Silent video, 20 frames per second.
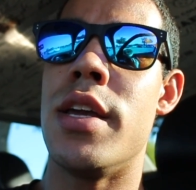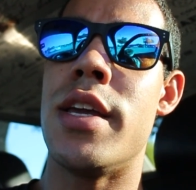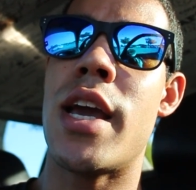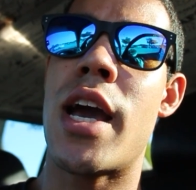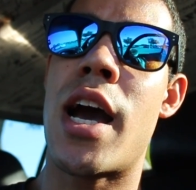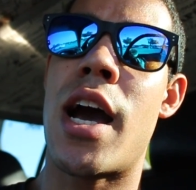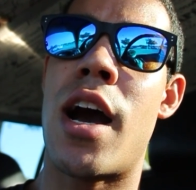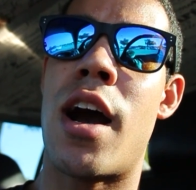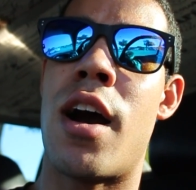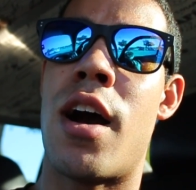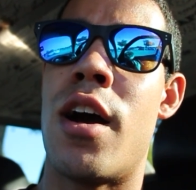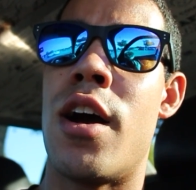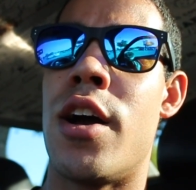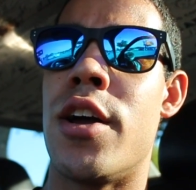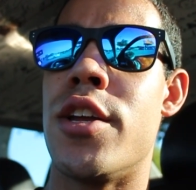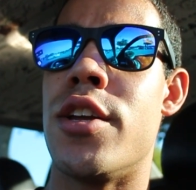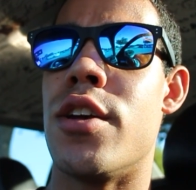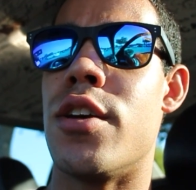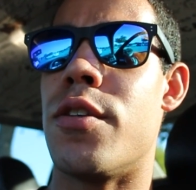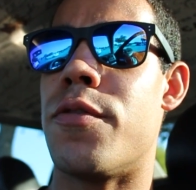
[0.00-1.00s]
Yeah,
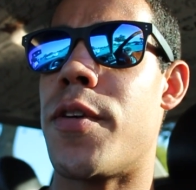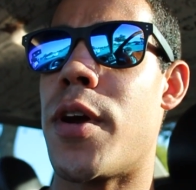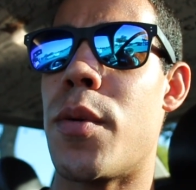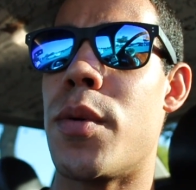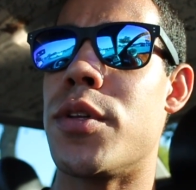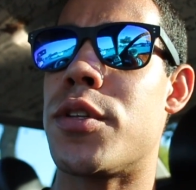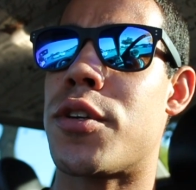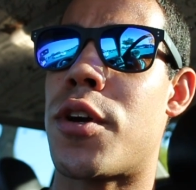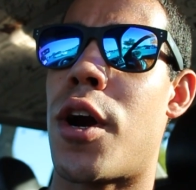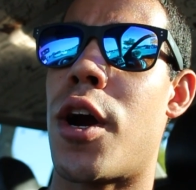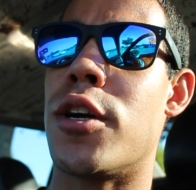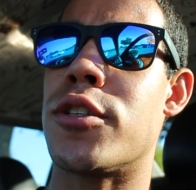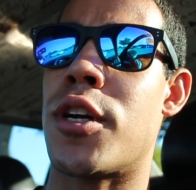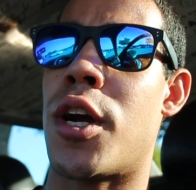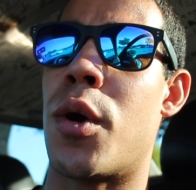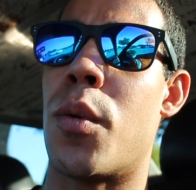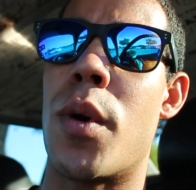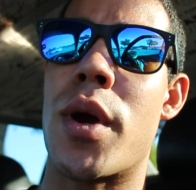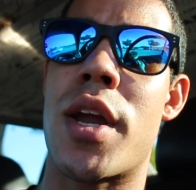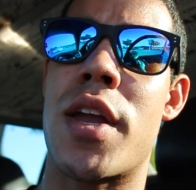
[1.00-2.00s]
Fairwinds cards
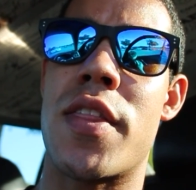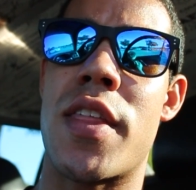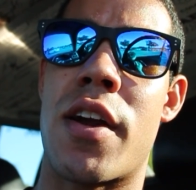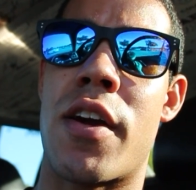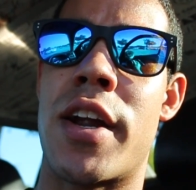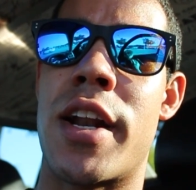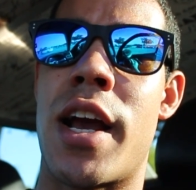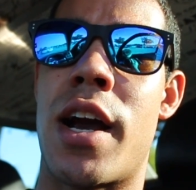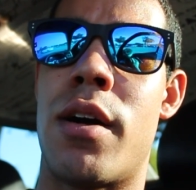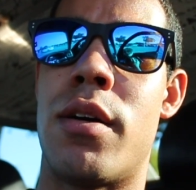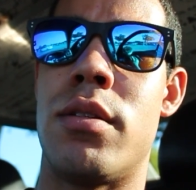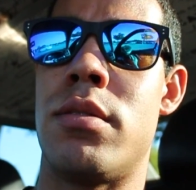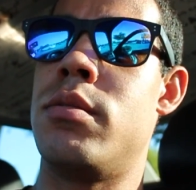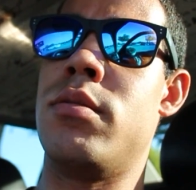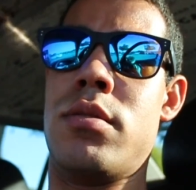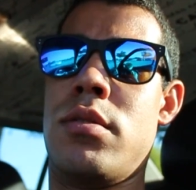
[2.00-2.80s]
aren't working there right now.